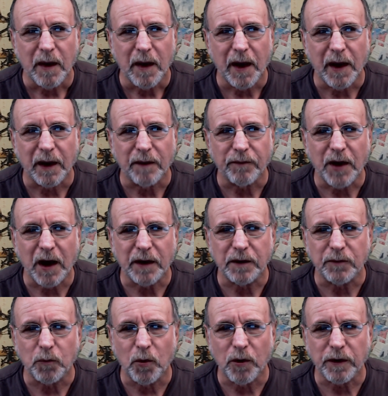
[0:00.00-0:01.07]
and I've got
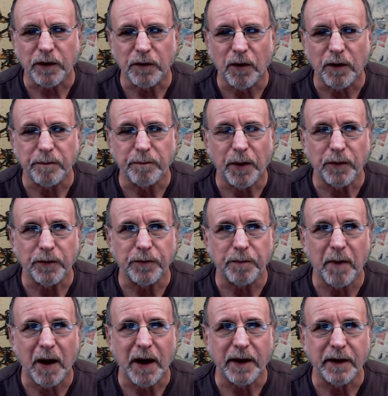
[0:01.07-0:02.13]
it working on both
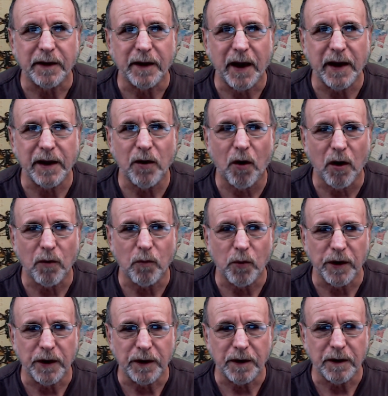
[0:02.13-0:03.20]
my AR
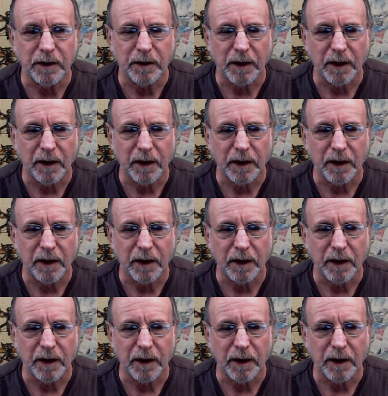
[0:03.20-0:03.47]
wing